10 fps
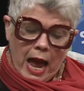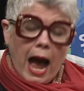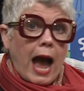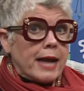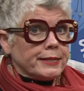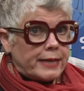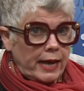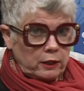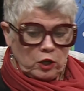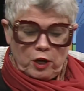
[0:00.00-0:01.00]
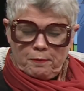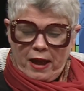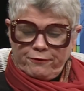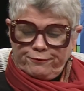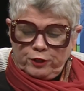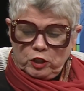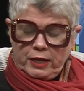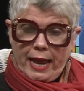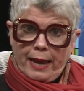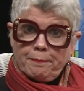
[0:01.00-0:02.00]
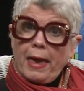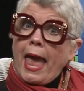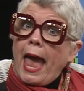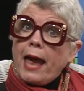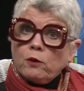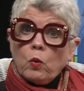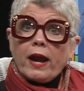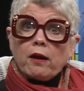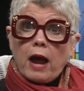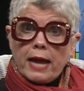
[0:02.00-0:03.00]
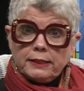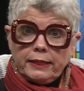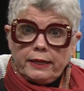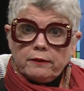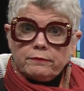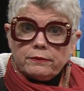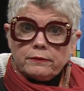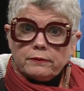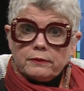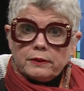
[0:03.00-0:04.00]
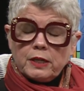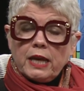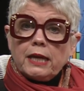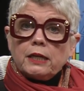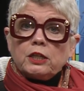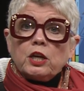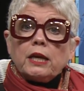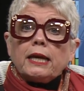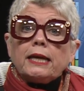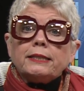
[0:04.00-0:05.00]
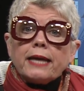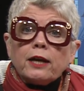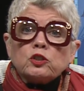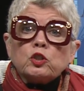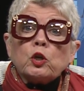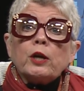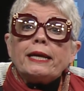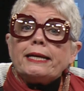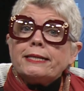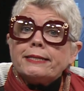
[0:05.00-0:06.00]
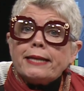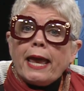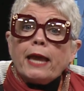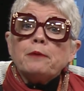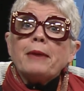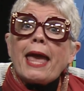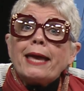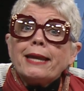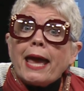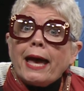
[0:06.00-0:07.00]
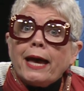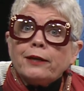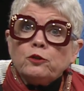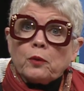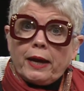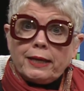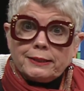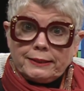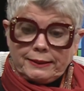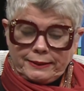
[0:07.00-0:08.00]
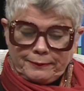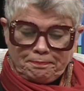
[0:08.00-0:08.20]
I tell her my full name and where I live. He tells her his name and address.